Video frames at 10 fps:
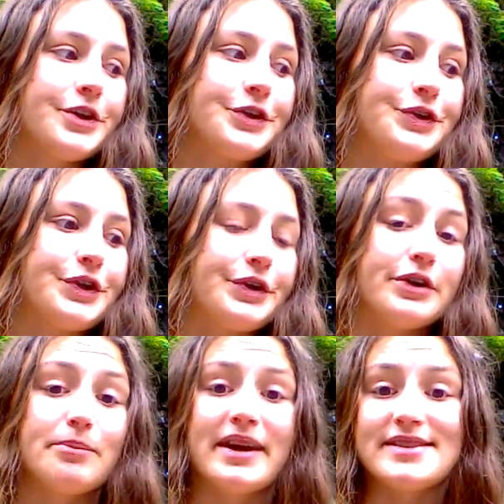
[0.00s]
You
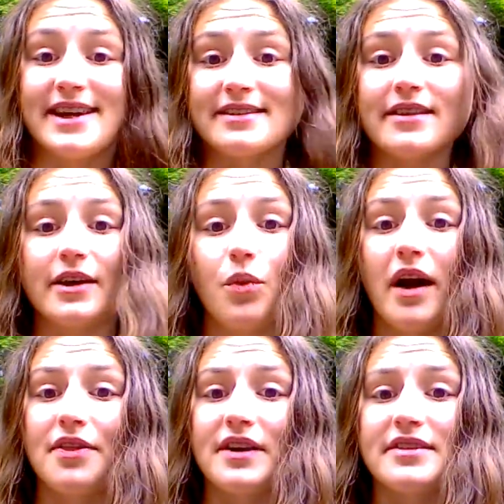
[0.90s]
can make dandelion
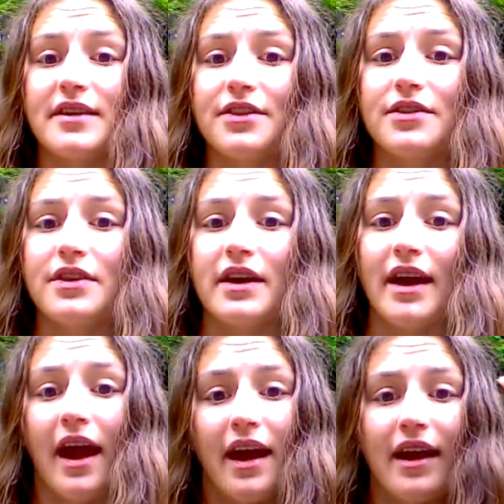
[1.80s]
wine. That's the other thing.
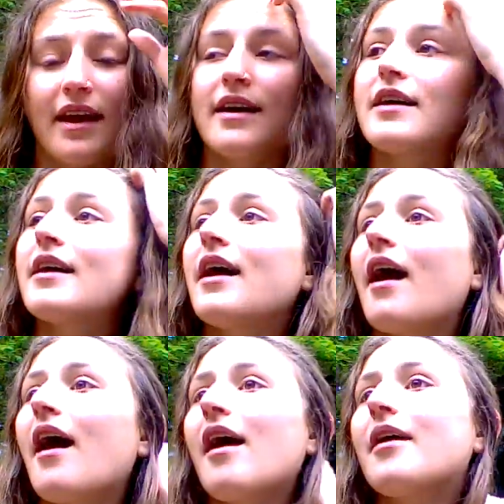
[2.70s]
Hey,
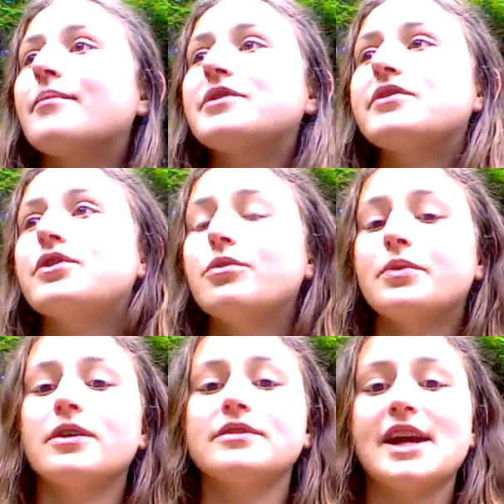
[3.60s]

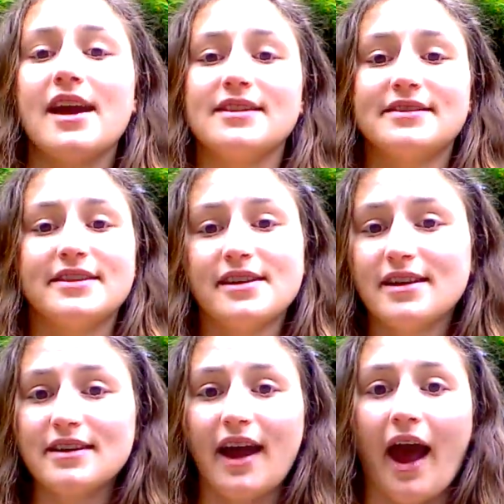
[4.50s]
super
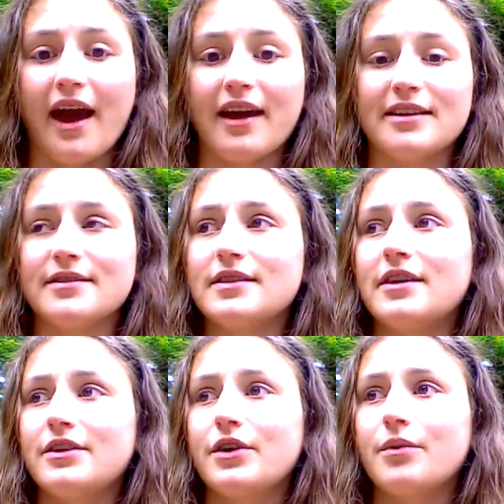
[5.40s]
tasty and,
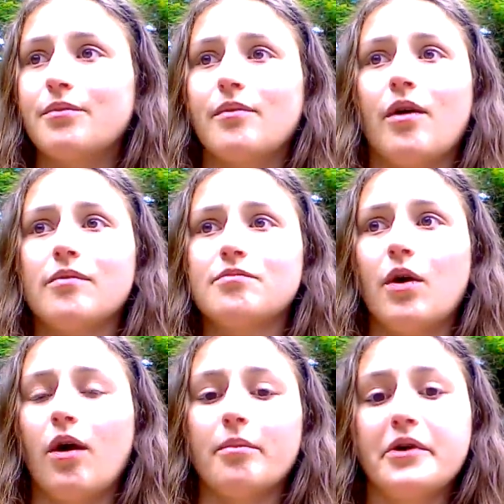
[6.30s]

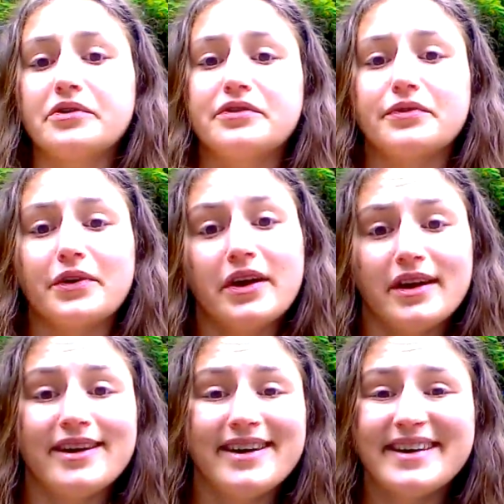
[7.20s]
almost
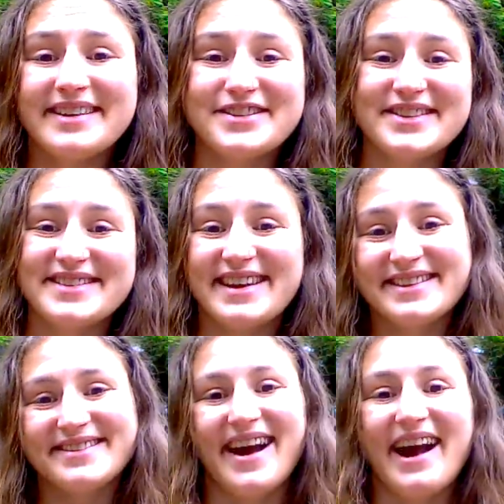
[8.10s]
free. It just takes
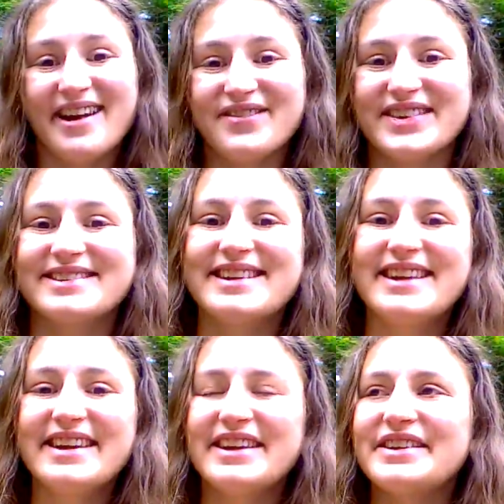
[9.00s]
time and,
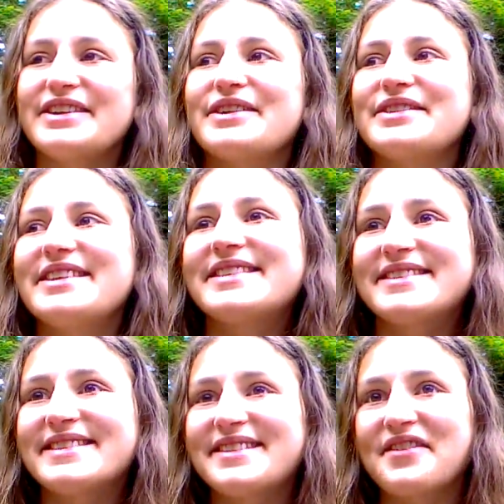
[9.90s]
yeast
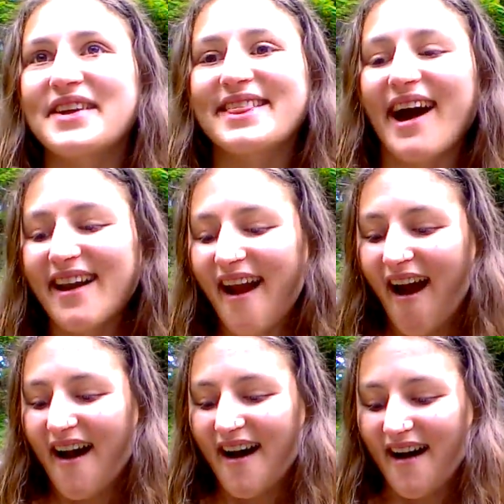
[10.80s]
and stuff like that,
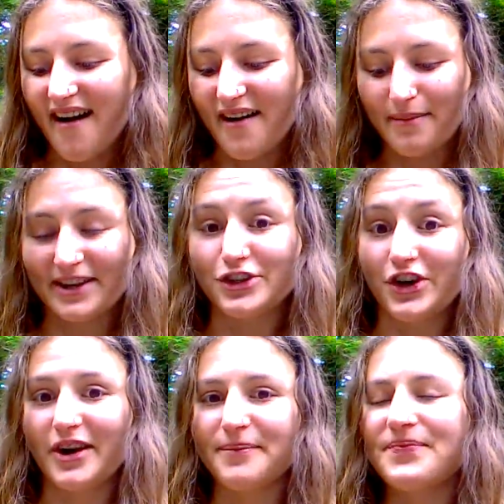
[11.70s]
in a jar.